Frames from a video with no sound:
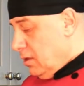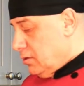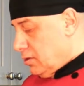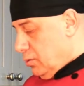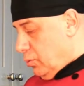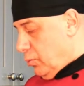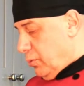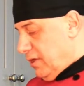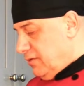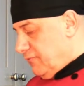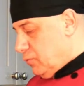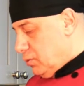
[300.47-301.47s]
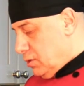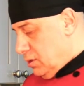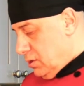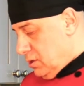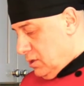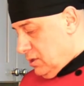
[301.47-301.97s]
So wait for
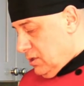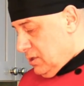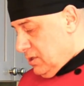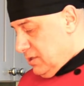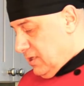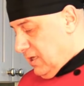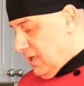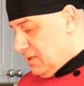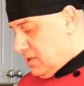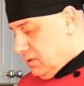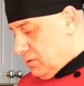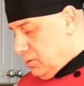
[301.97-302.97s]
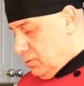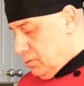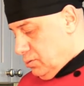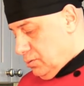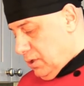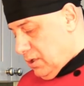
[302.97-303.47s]
the lentil
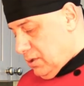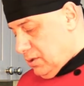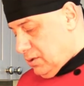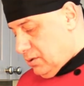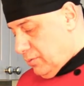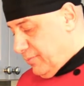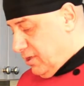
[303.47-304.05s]
to be